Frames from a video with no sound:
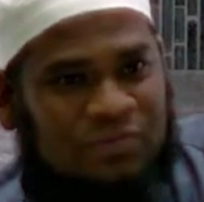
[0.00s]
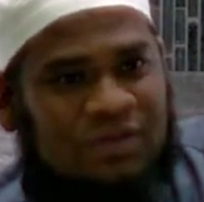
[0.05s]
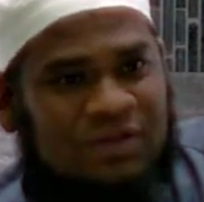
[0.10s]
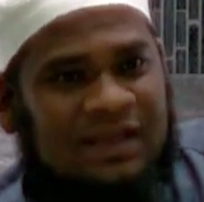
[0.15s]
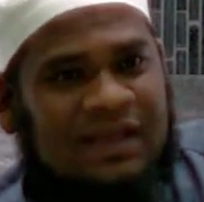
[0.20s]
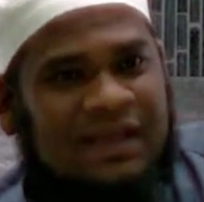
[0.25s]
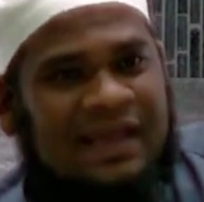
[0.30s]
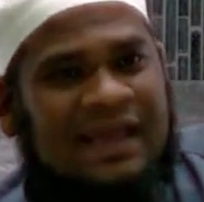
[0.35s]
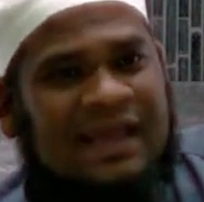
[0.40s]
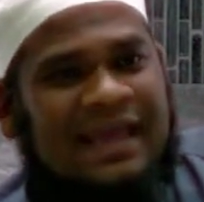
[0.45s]
Are you
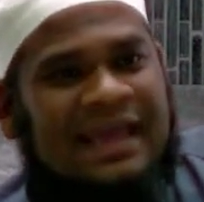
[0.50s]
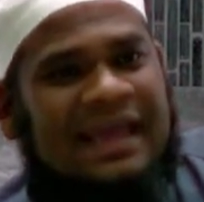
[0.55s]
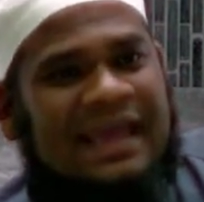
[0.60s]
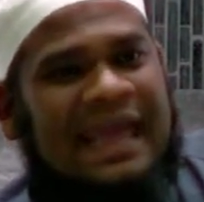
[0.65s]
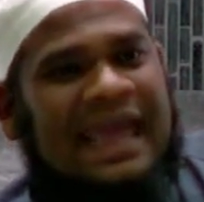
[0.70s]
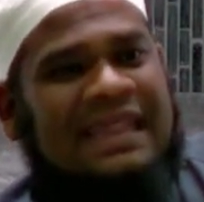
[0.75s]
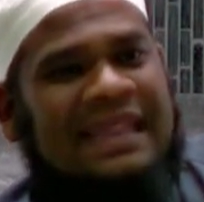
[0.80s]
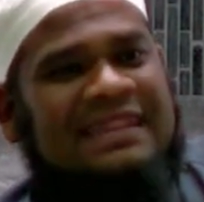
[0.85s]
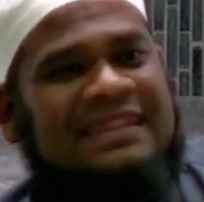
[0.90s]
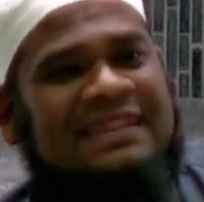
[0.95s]
with me?
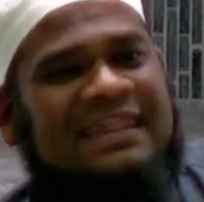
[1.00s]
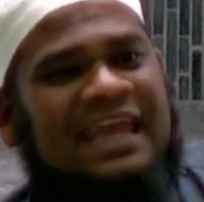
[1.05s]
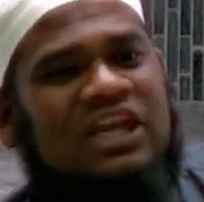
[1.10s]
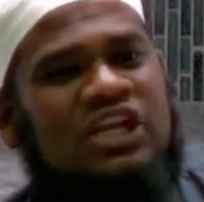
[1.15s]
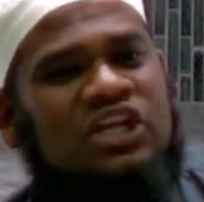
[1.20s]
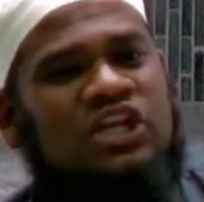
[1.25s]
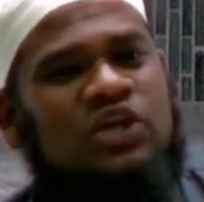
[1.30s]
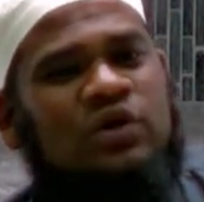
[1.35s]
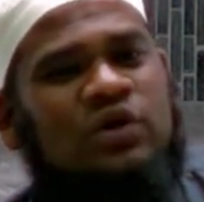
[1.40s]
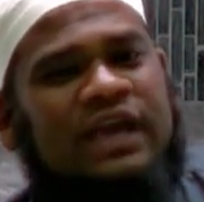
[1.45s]

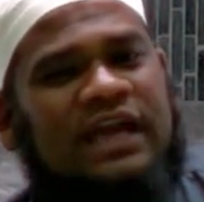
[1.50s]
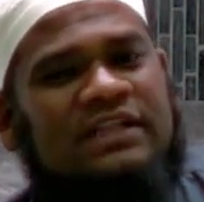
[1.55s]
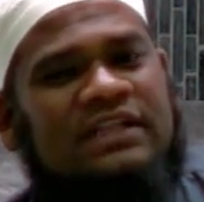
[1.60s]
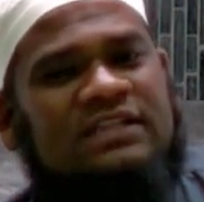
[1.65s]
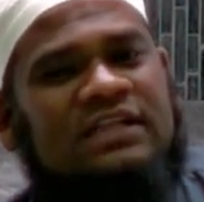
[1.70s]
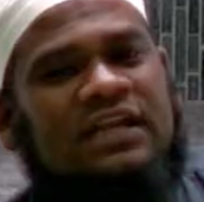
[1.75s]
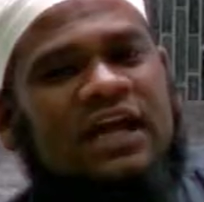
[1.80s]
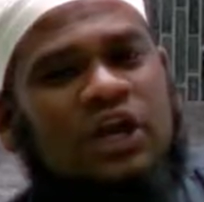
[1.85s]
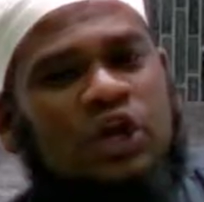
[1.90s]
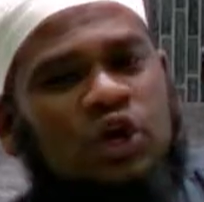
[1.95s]
And then you
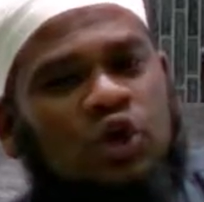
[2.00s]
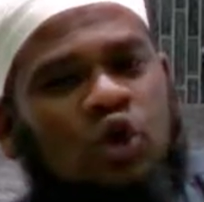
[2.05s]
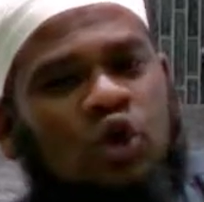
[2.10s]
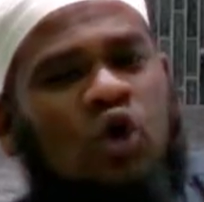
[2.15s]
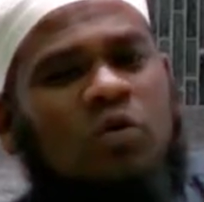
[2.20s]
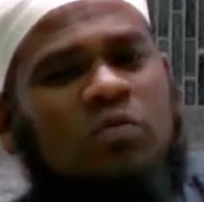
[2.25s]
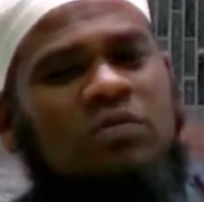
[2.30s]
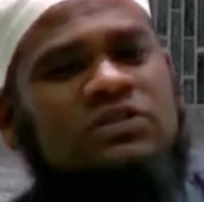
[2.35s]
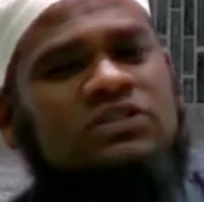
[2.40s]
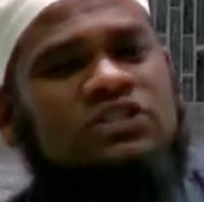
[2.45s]
get
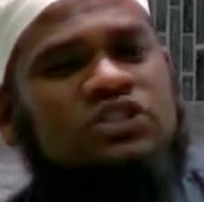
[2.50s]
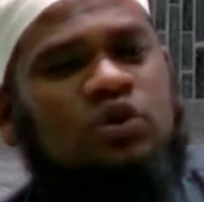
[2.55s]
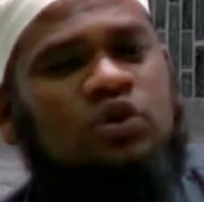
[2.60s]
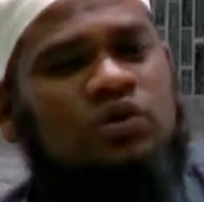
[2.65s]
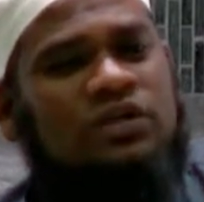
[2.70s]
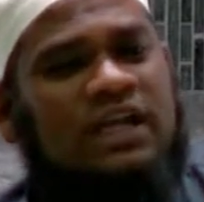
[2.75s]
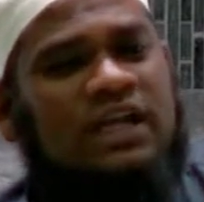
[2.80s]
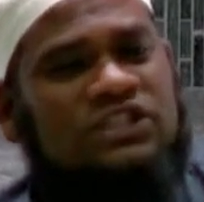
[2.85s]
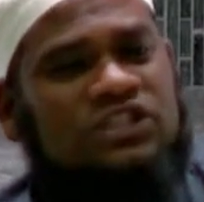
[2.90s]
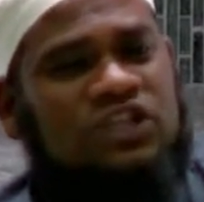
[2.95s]
normal
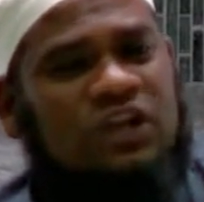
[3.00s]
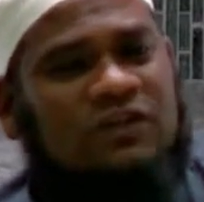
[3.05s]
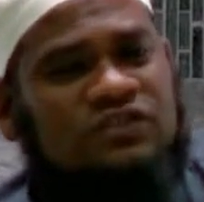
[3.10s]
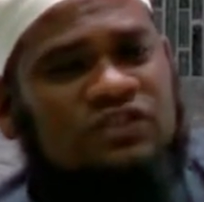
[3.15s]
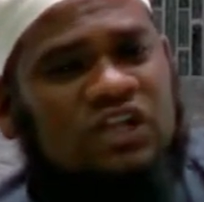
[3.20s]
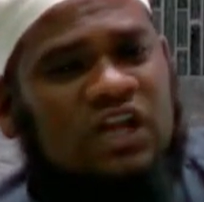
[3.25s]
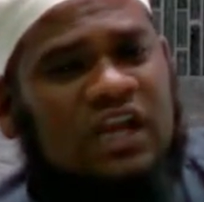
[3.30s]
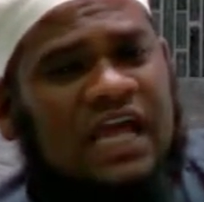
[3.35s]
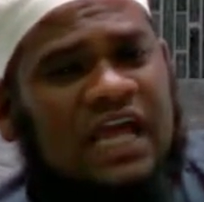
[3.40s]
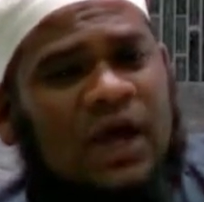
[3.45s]

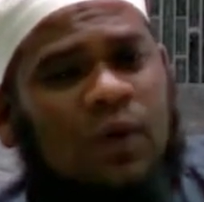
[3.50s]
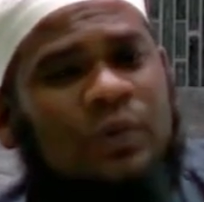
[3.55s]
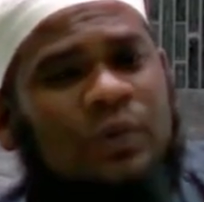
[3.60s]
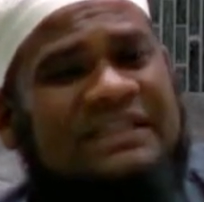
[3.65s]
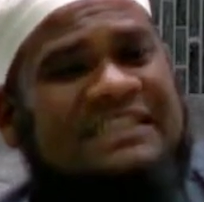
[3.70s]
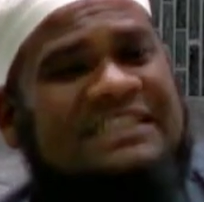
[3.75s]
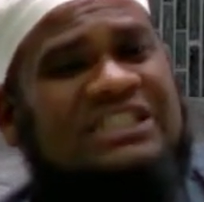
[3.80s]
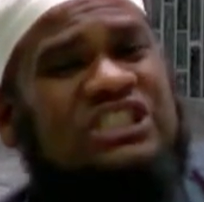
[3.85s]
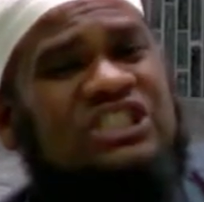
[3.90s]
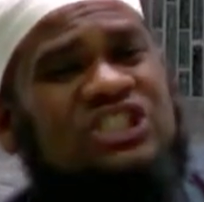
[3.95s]
sunnahs of
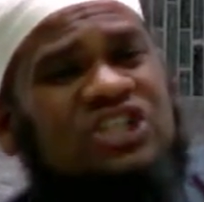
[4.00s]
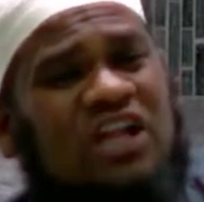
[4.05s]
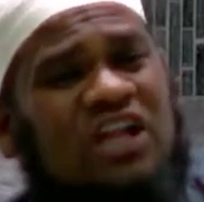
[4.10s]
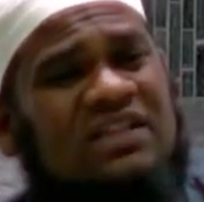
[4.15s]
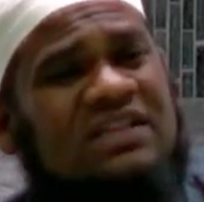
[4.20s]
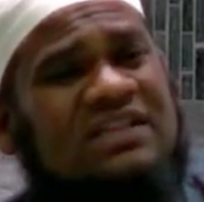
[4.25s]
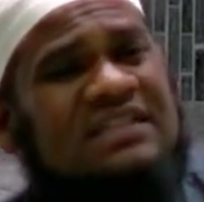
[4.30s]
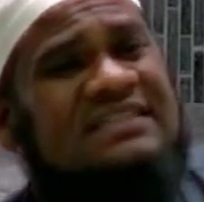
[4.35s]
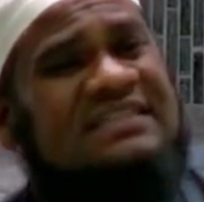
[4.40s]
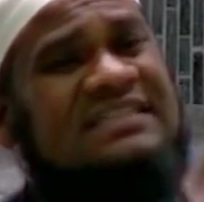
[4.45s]
Salah, which is
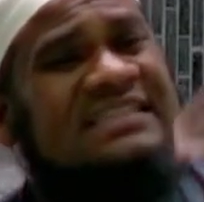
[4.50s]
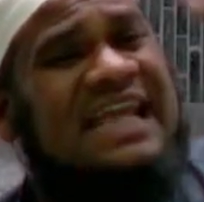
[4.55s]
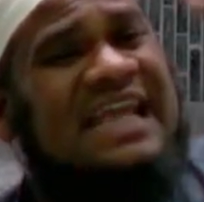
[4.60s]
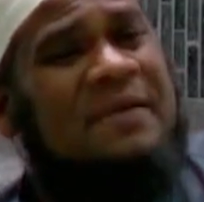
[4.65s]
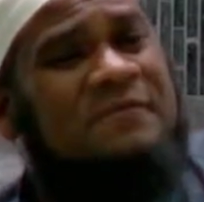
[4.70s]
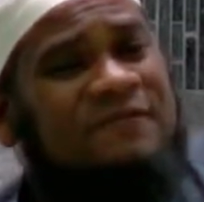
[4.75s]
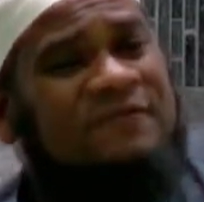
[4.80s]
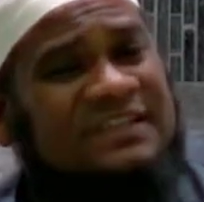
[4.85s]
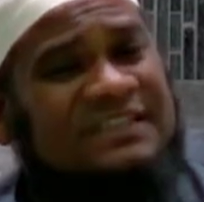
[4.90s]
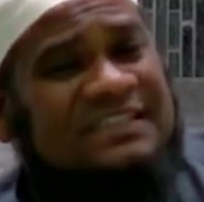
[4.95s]
not
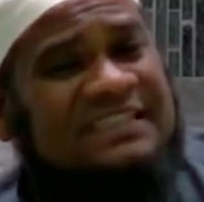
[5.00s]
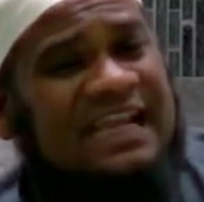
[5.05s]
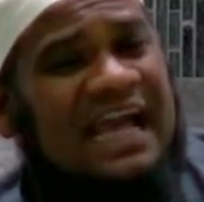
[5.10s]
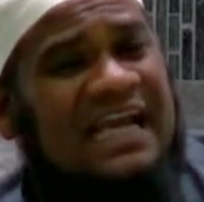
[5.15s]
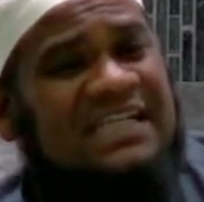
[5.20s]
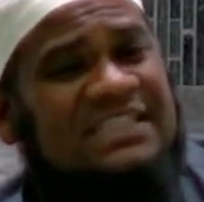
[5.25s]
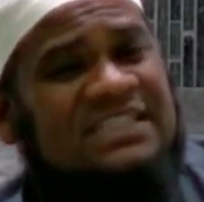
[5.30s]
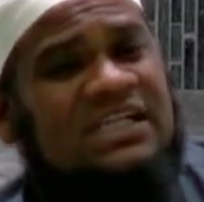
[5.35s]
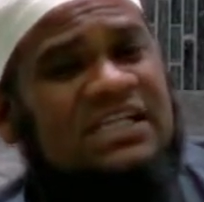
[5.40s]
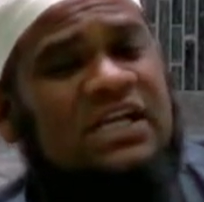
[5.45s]

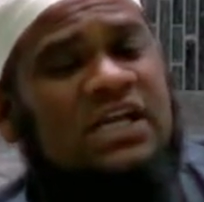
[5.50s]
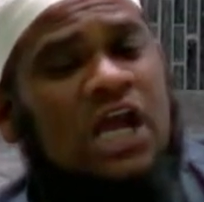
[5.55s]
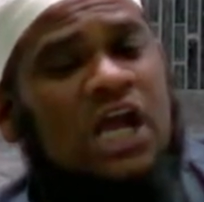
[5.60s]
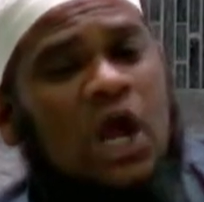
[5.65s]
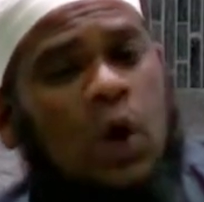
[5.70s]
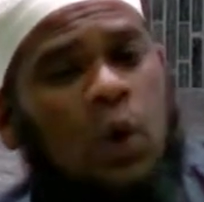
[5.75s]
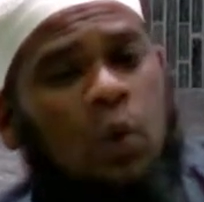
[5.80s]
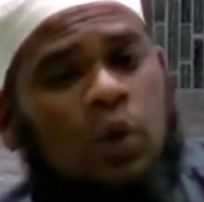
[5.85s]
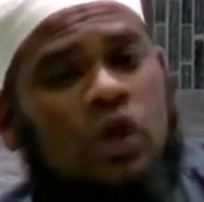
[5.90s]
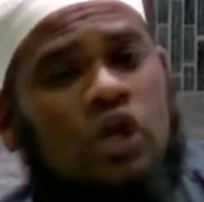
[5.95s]
emphasized.
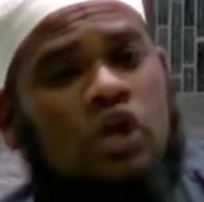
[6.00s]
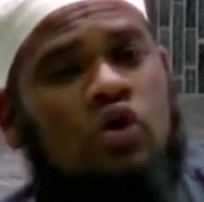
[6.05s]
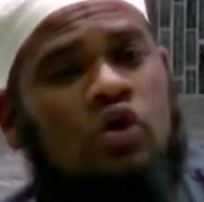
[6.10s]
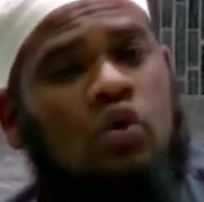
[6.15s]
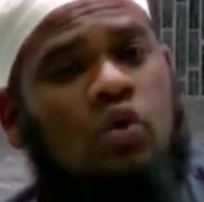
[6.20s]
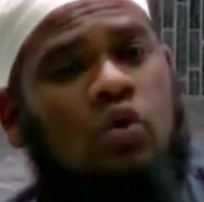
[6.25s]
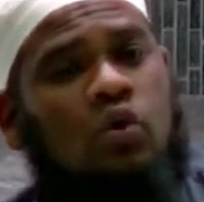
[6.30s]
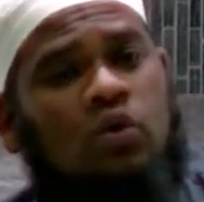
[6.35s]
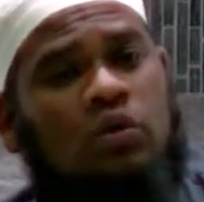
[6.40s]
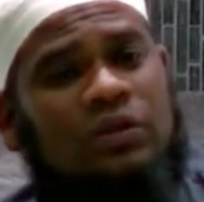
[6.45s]

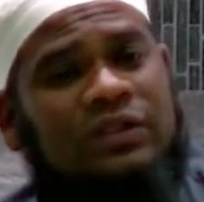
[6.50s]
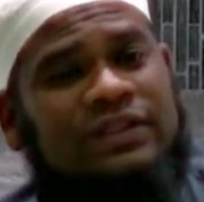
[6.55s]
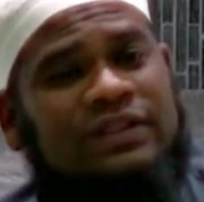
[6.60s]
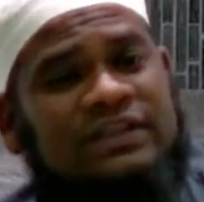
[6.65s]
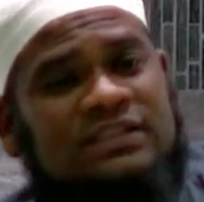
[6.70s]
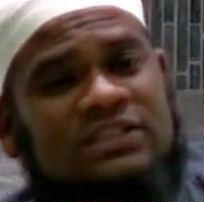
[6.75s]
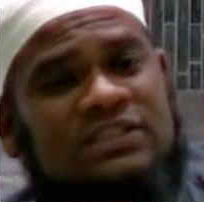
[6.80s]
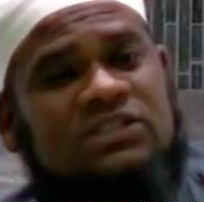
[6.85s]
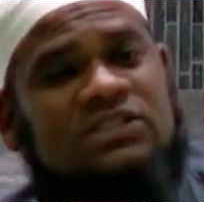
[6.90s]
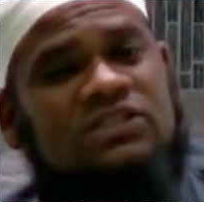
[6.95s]
We
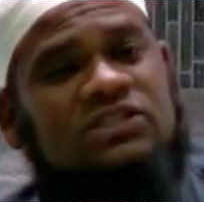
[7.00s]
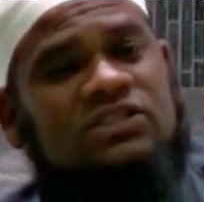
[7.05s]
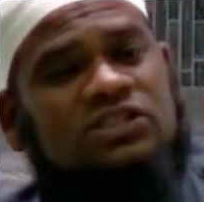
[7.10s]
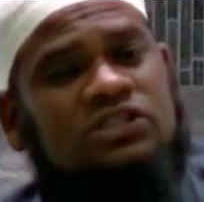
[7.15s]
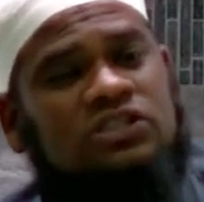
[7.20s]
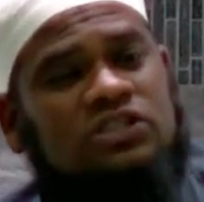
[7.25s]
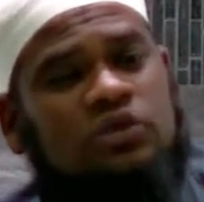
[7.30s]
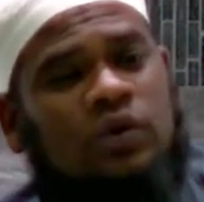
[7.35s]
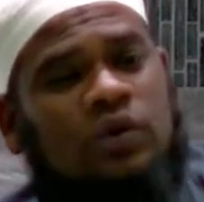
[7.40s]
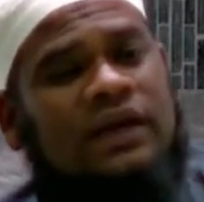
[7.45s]
call
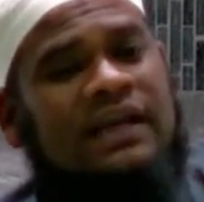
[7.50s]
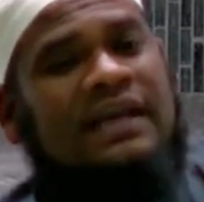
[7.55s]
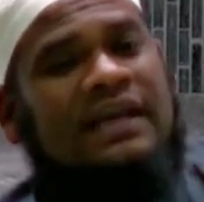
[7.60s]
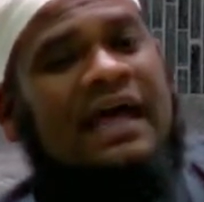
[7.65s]
this